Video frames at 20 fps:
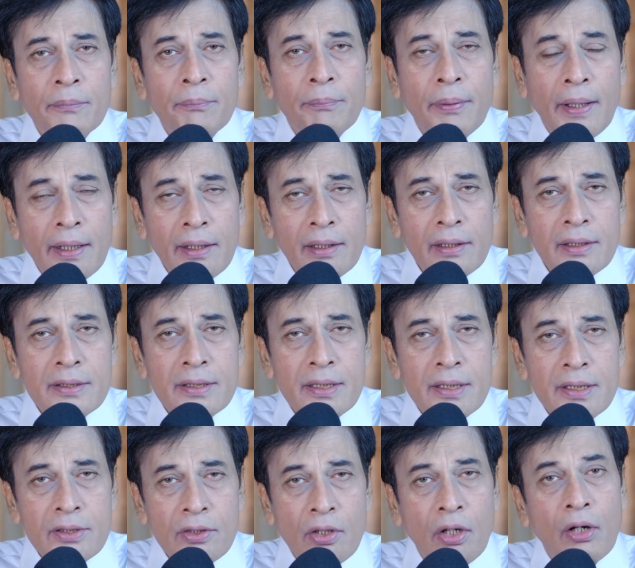
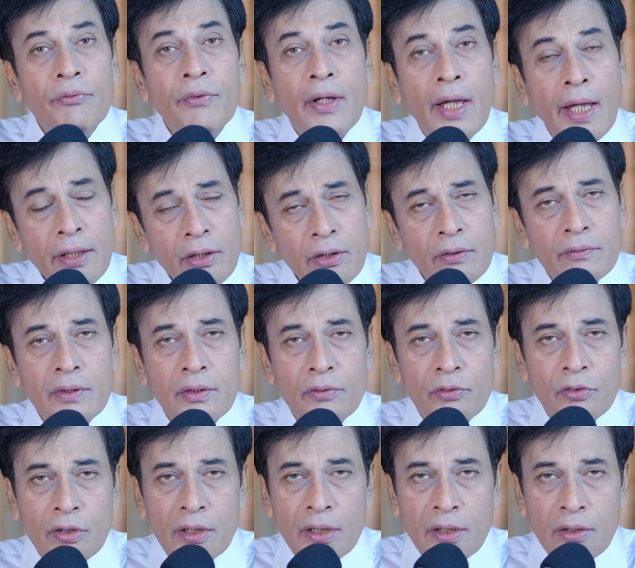paralysis of any of the
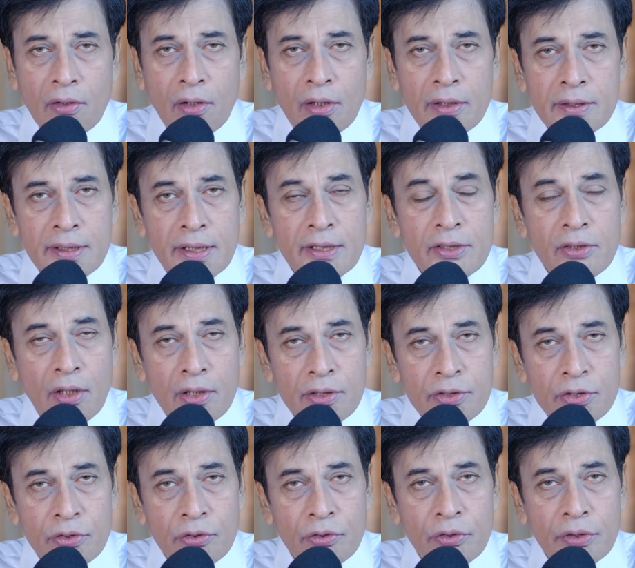vocal cords is
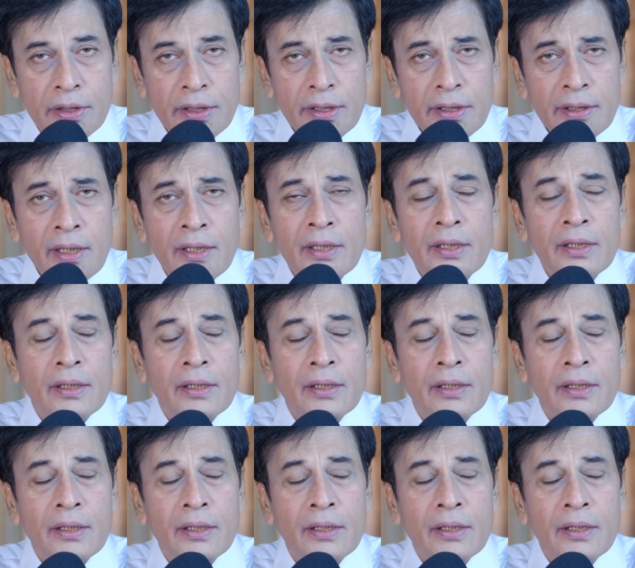also noted.